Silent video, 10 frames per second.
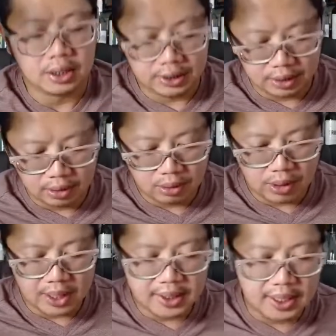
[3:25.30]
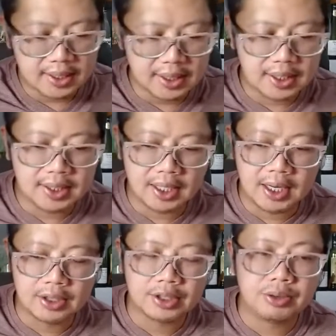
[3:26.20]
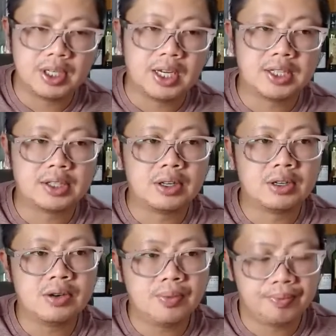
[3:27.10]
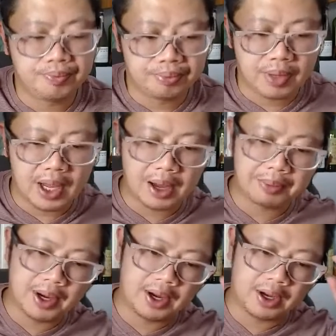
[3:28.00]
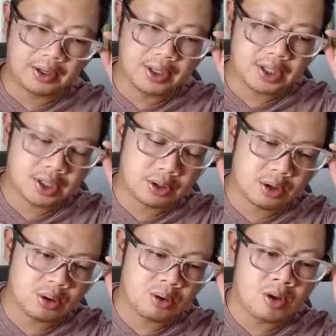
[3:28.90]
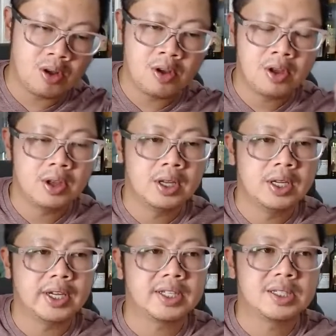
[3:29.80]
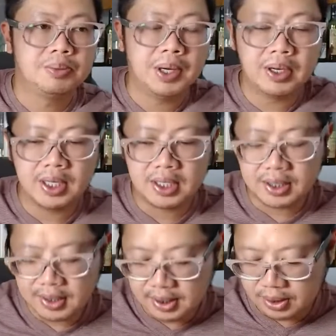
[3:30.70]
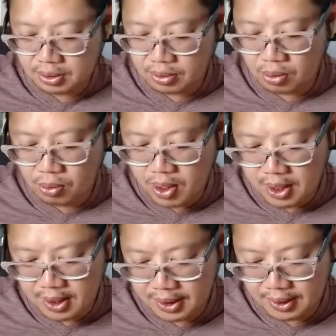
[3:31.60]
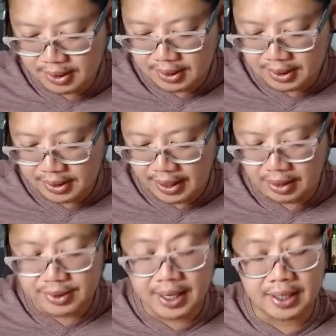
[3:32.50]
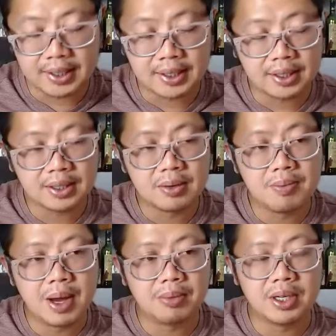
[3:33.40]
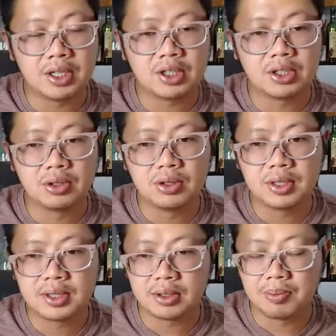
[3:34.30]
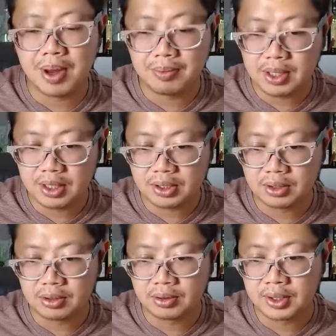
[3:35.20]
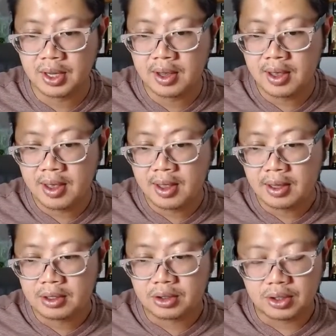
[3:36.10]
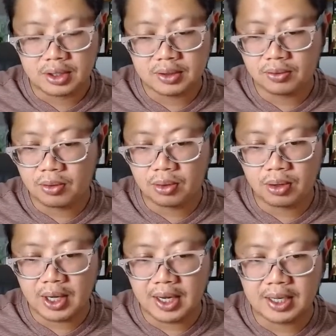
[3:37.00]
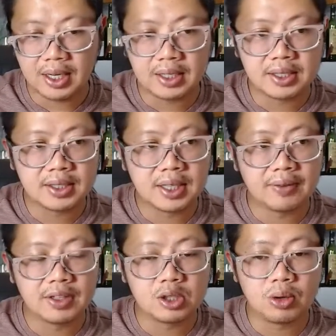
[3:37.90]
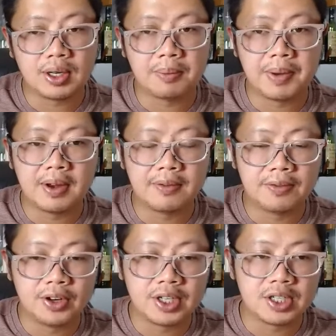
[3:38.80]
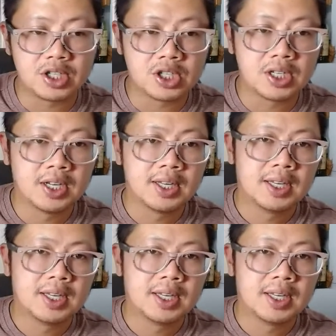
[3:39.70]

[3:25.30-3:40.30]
So I tested this thing out 3 days ago, and my initial experience was that I was getting system memory issues. So memory issues just for editing 720p footage.